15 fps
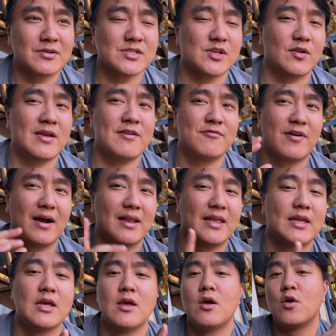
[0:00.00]
So he
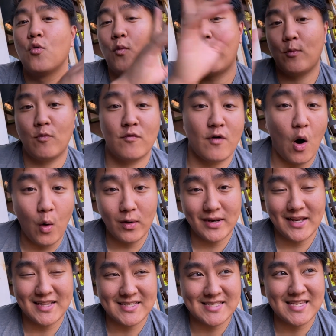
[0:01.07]
finally went with Odin
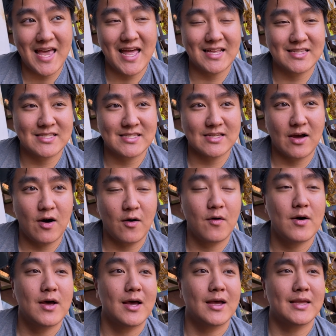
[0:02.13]
instead. So
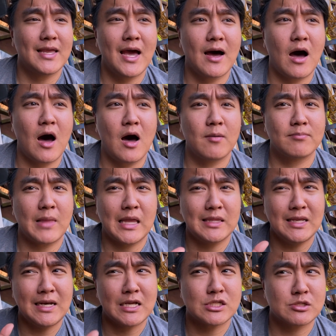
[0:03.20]
yeah, I
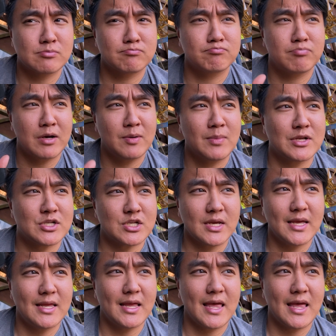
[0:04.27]
think that's pretty much it.